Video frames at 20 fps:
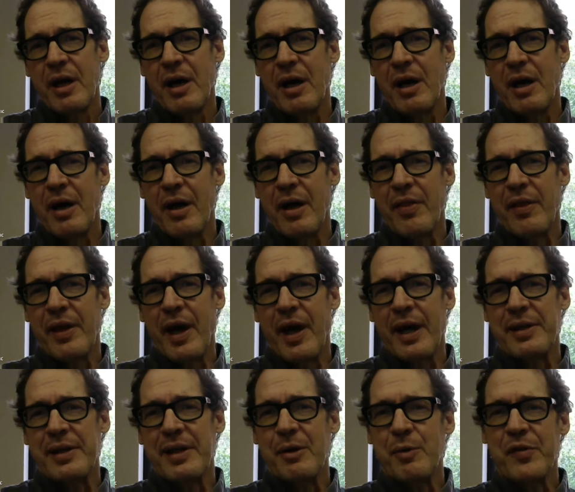The
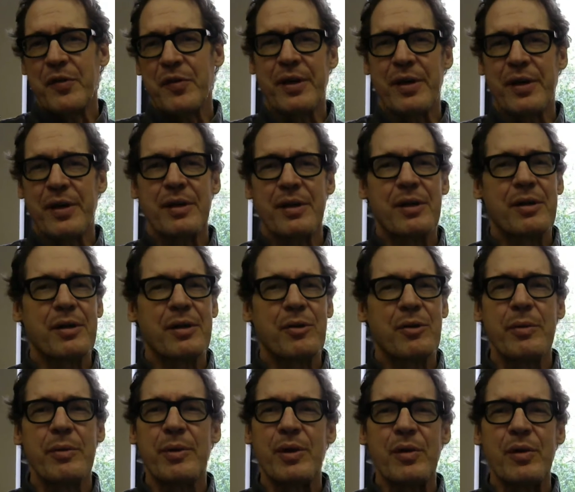idea was that
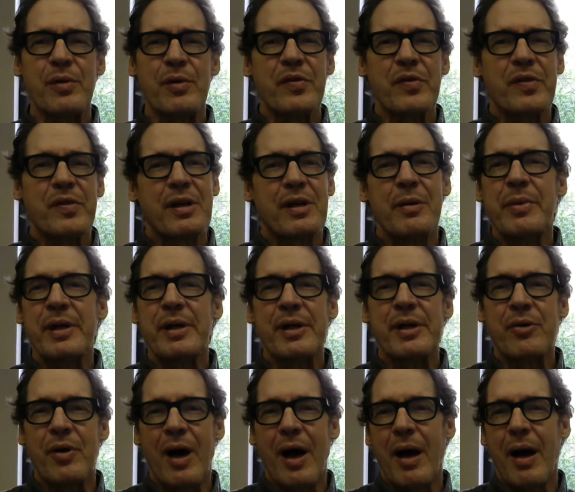criminals committed
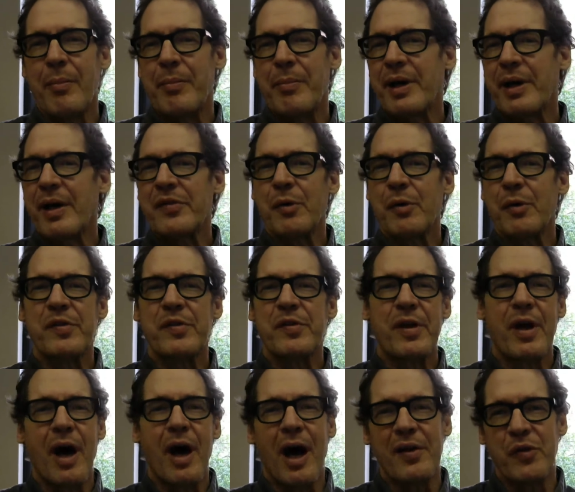crime because it was
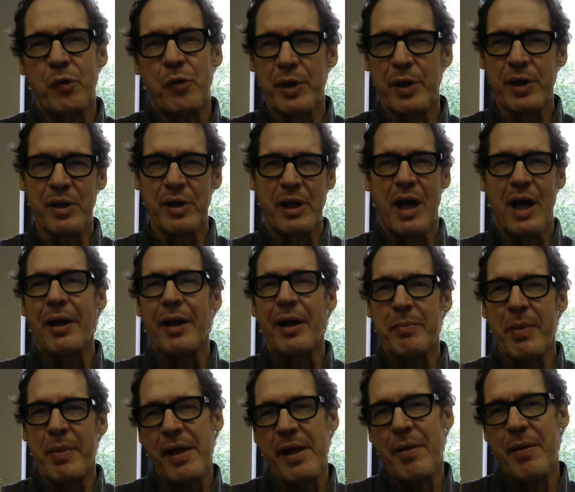God's will, God
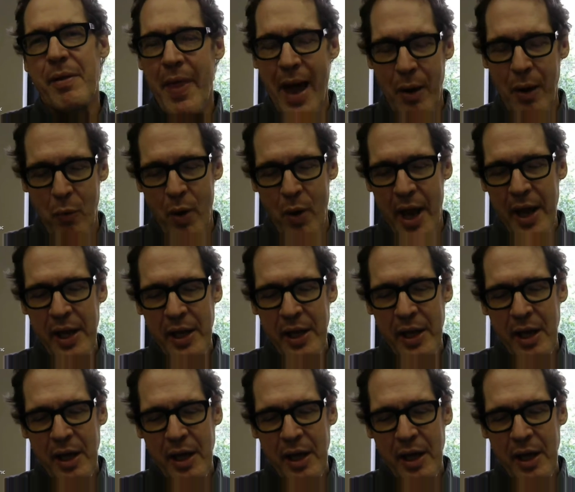made them that way.